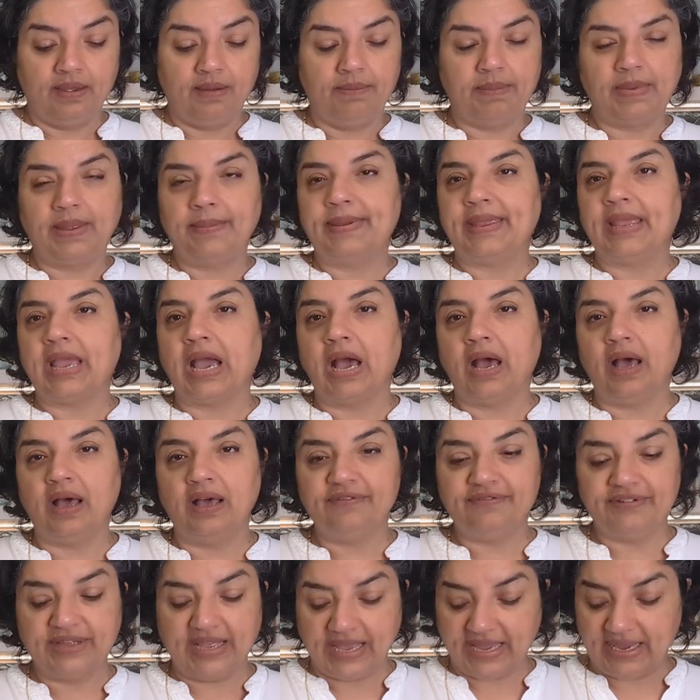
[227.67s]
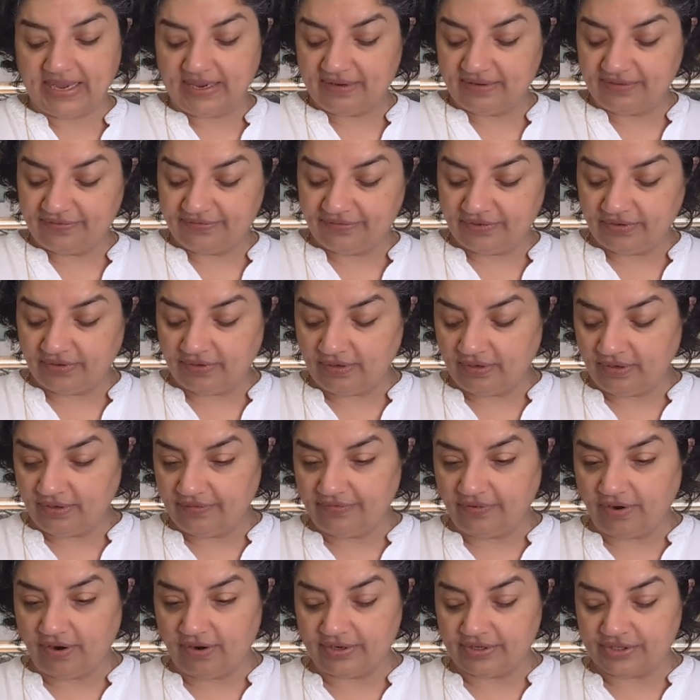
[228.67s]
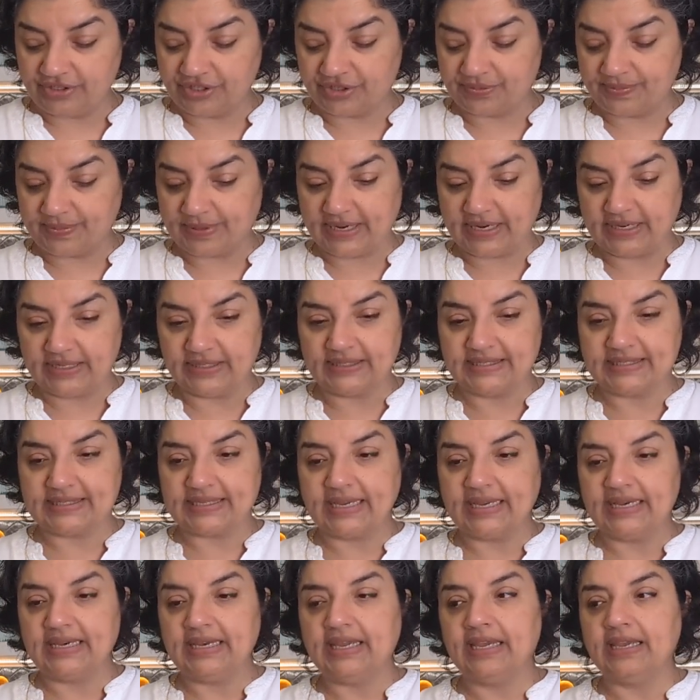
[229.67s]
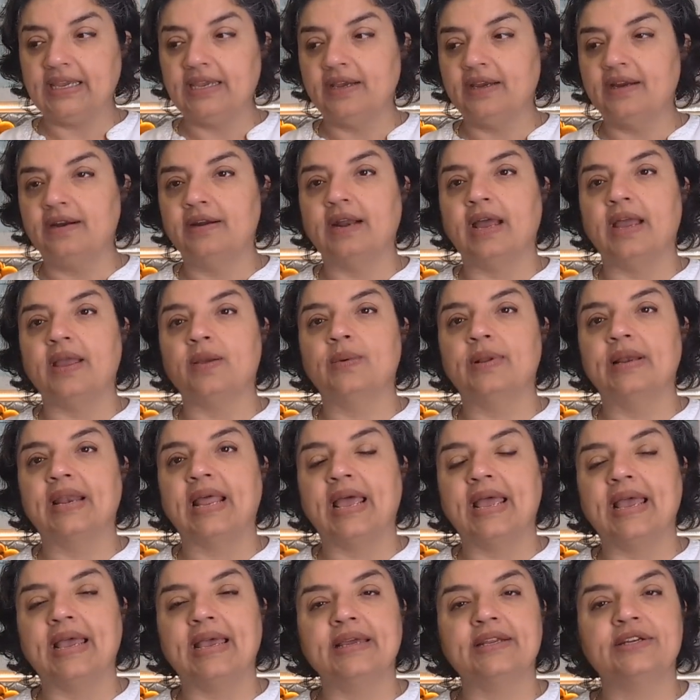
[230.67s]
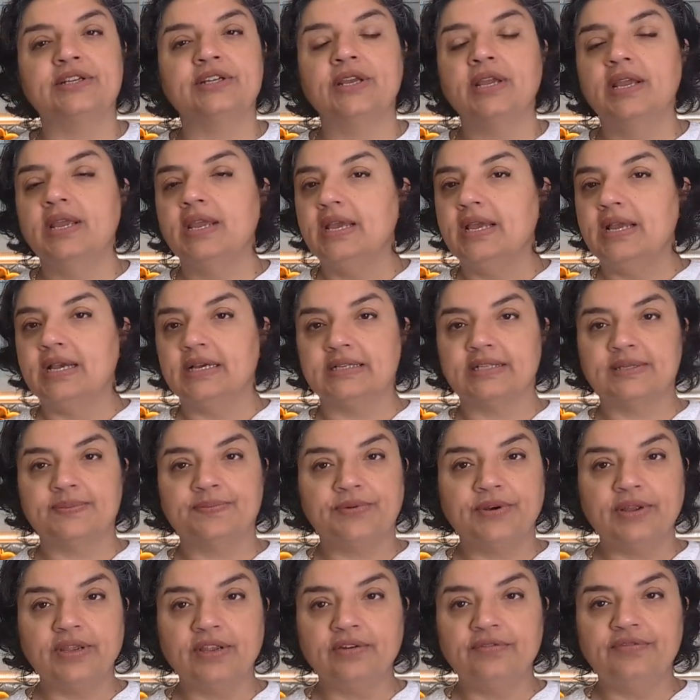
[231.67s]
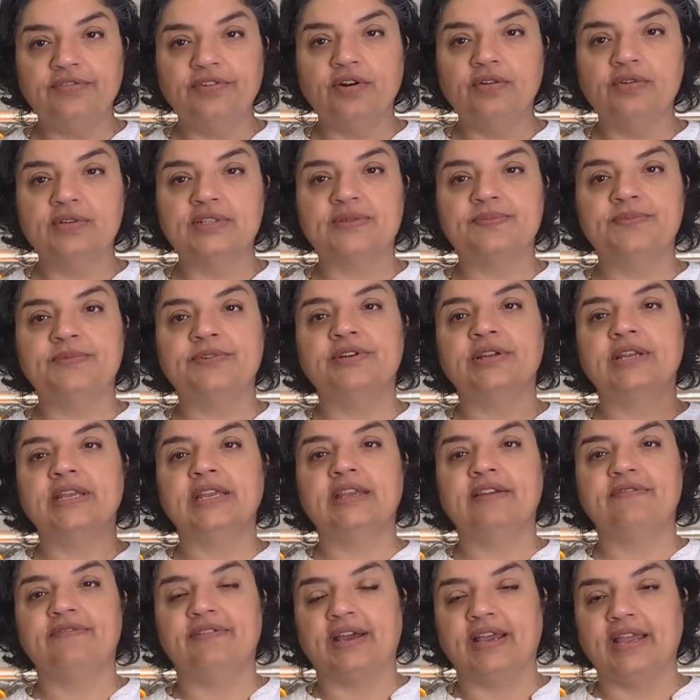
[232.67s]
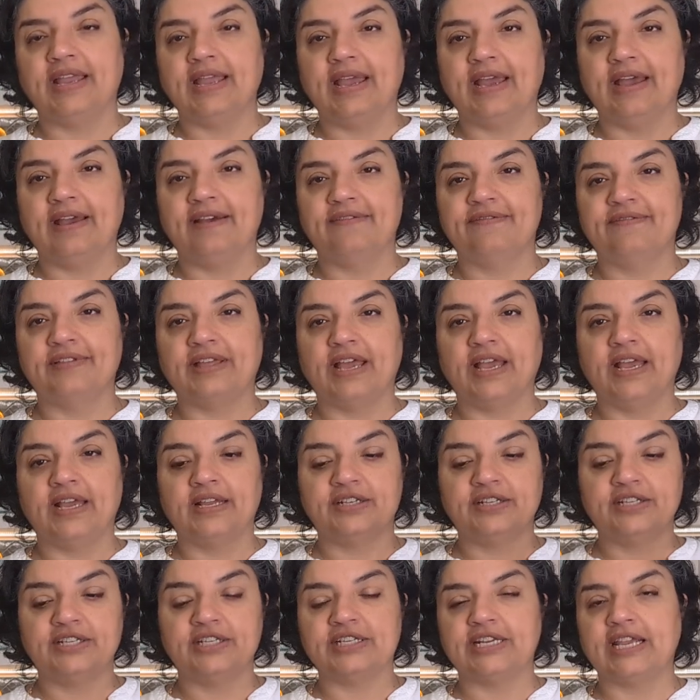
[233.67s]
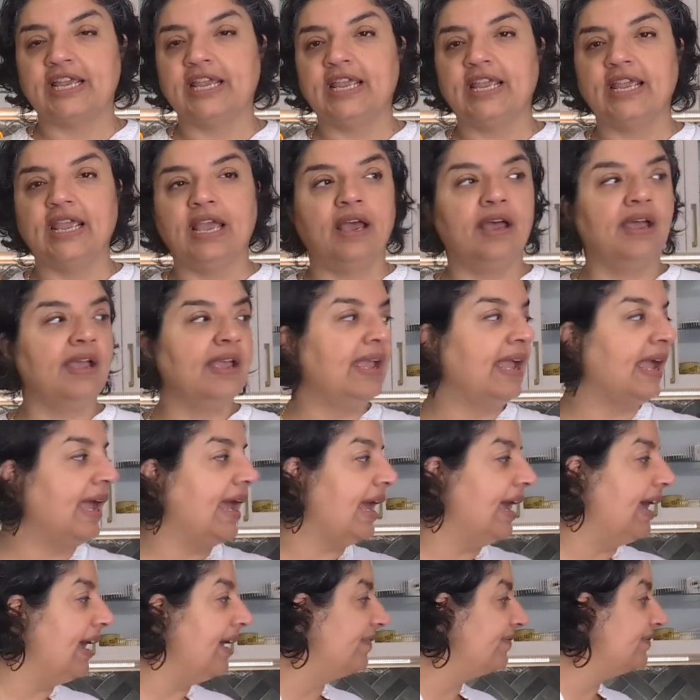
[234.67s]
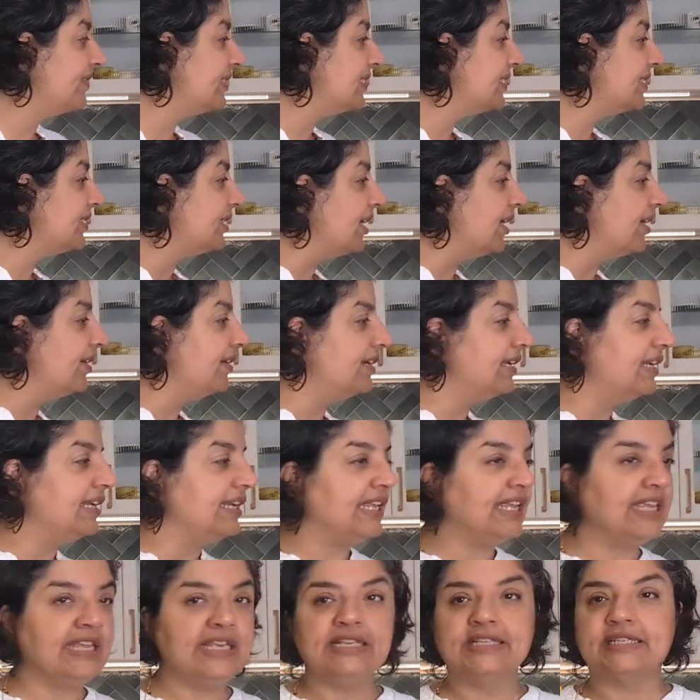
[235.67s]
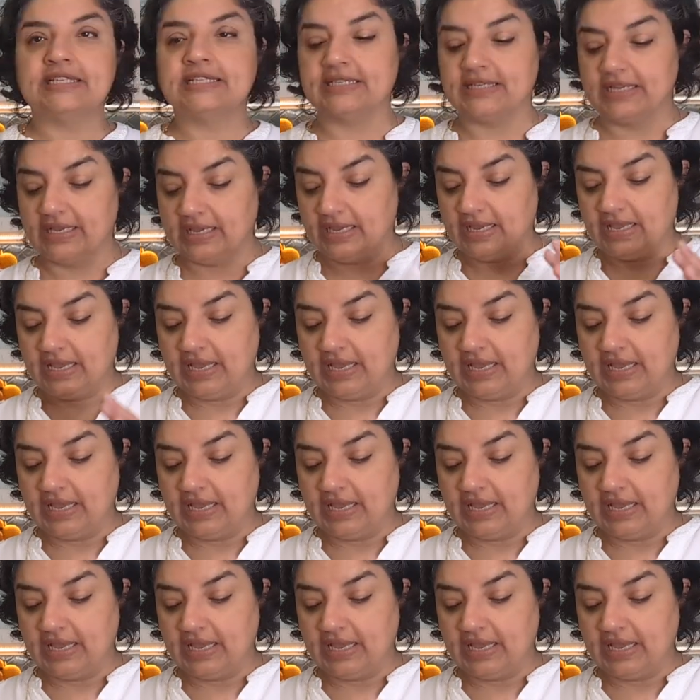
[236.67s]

maybe half a handful of orange peels. In here I will add a sprig of rosemary if I have that. Today I have star anise.